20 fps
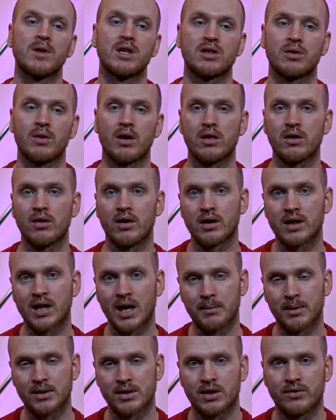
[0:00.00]
So I thought I'd
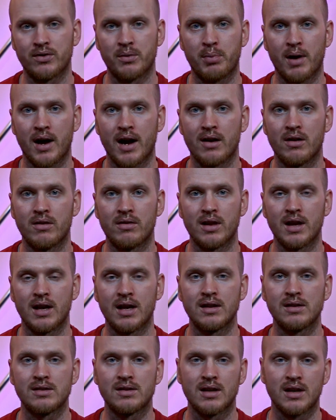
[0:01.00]
get myself a pair of
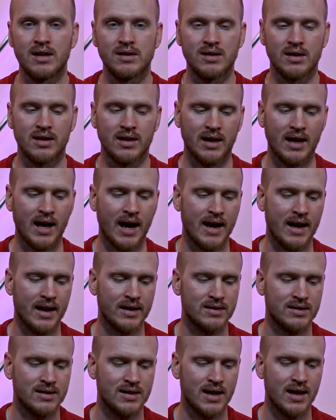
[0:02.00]
these. These are the
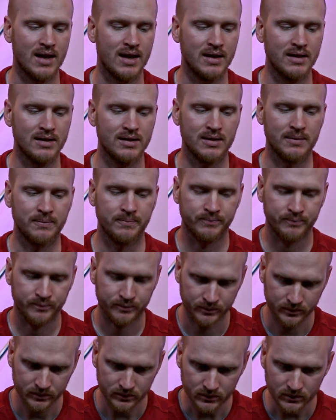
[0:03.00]
KSTs,
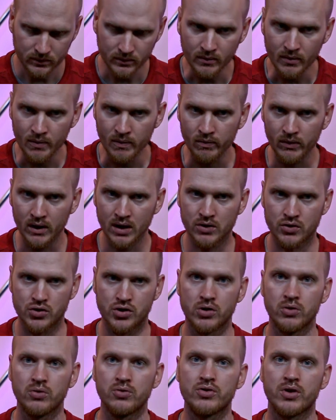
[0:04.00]

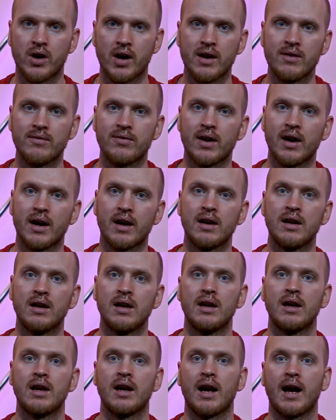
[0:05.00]
dual driver
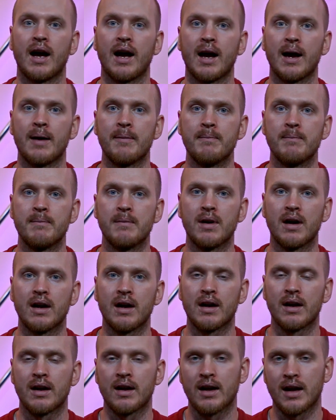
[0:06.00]

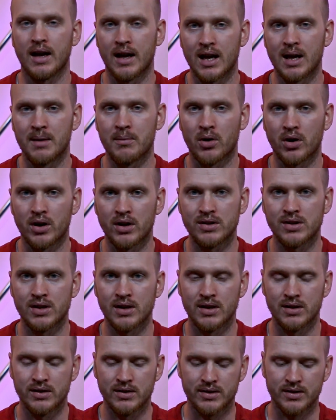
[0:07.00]
in-ear
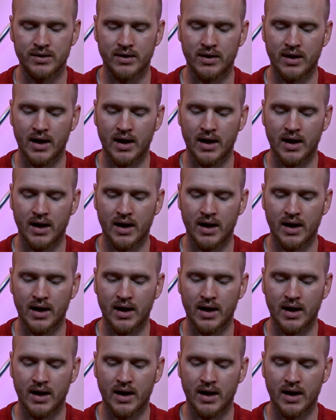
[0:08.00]
monitors.